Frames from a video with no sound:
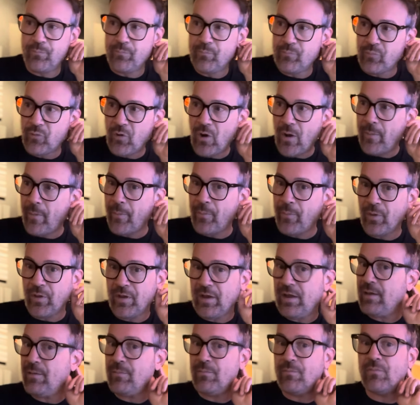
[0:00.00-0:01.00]

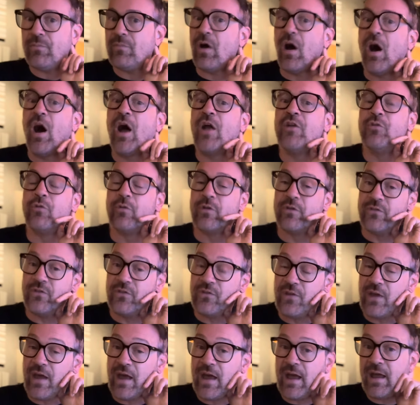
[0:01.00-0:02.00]
probably hundreds a
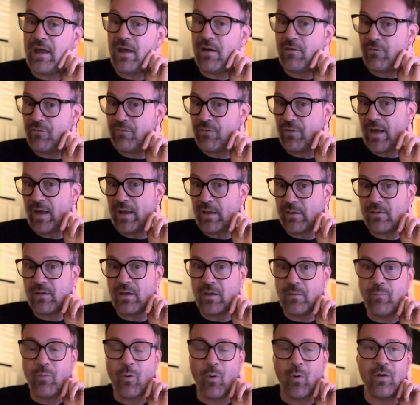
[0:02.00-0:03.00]
day of like
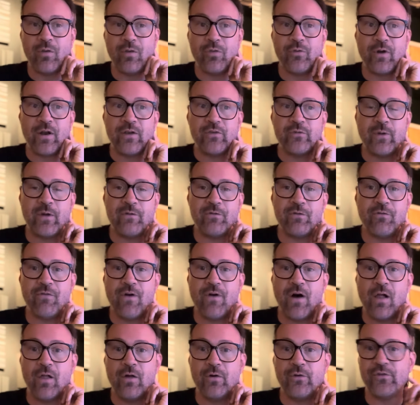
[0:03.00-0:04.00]
important threads we have to
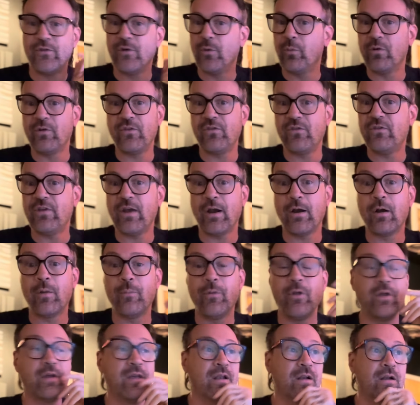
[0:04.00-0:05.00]
follow. So we're just
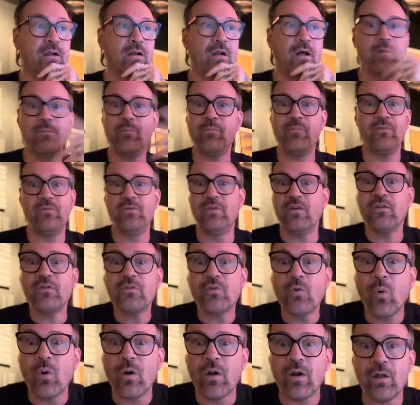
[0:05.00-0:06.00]
terrible. Like, you know, on
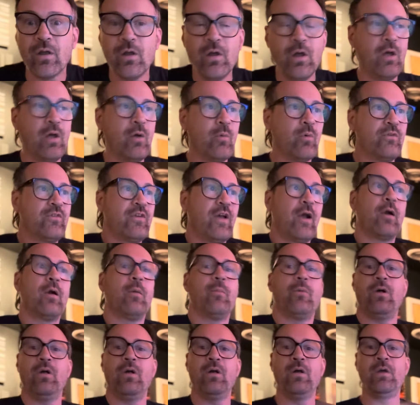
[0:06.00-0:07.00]
Discord, we're
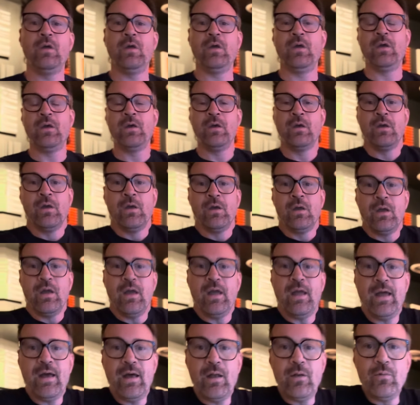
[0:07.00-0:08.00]
terrible.
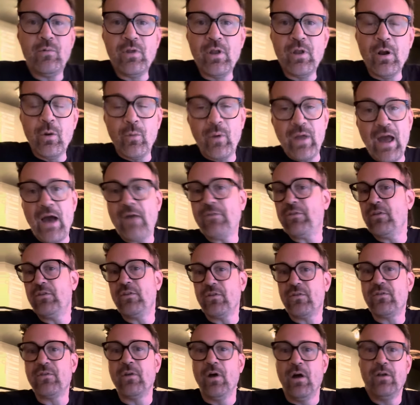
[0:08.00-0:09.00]
And, you know, we have to
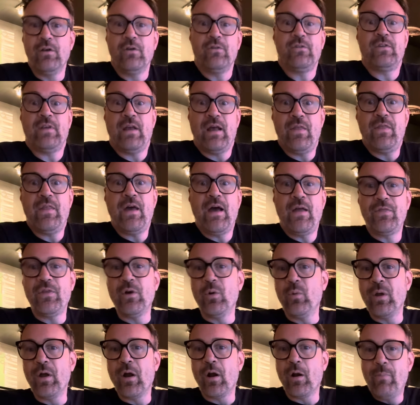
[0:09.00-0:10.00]
just understand that, that
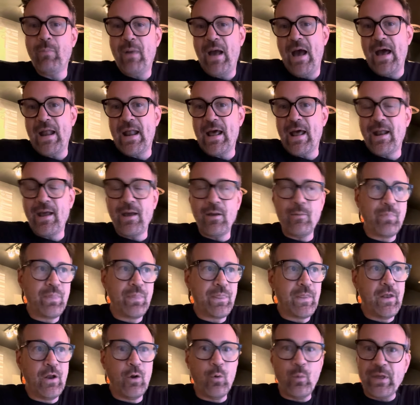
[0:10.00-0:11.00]
we are bad at it.
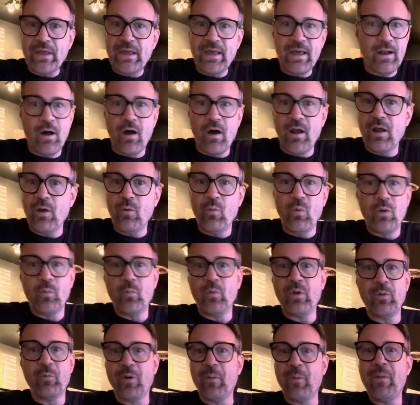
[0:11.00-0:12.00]
You know, we get on it when
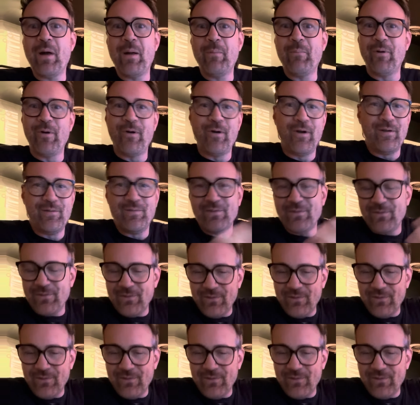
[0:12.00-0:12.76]
we remember and,